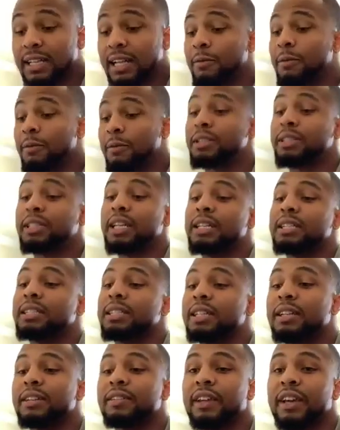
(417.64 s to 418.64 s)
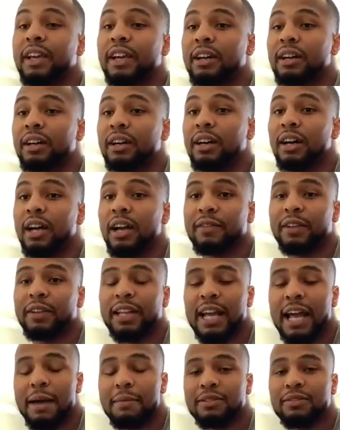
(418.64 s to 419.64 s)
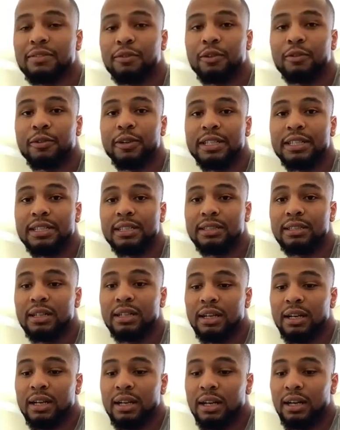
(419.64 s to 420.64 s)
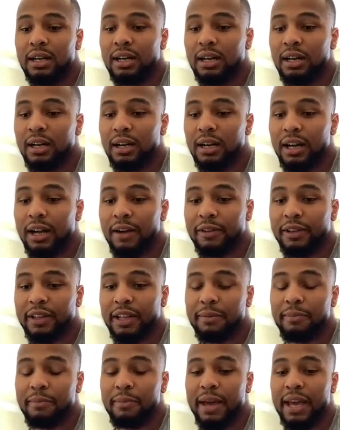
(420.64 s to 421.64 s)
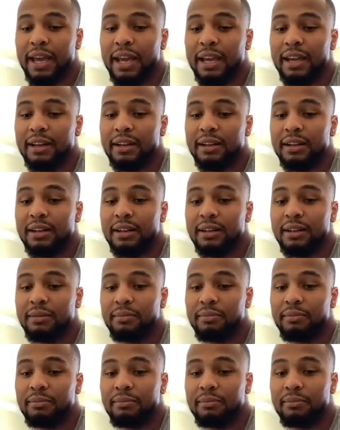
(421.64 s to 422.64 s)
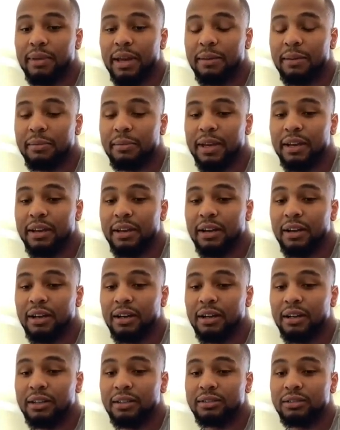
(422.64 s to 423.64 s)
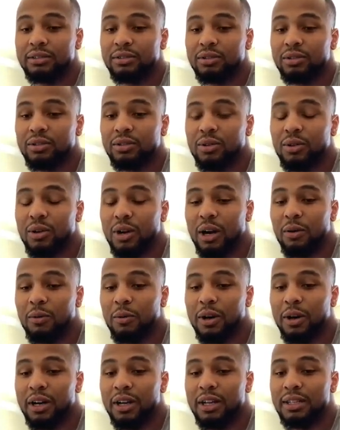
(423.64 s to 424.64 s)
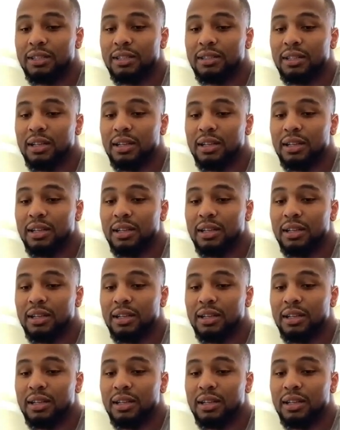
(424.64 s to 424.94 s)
I wouldn't change anything. Everything happens for a reason. Everything made me who I was.